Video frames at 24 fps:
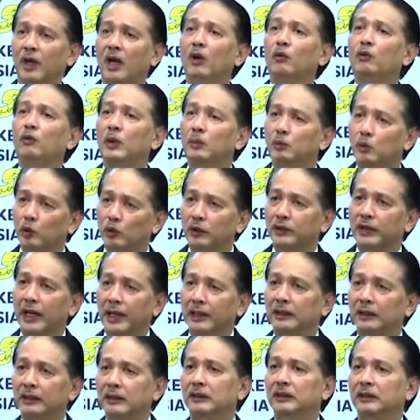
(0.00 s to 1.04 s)
we
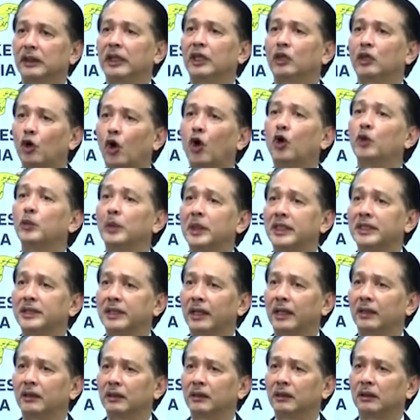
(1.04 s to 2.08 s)
protected the economic
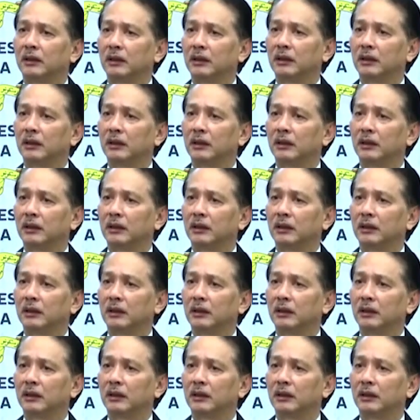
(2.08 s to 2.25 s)
sector.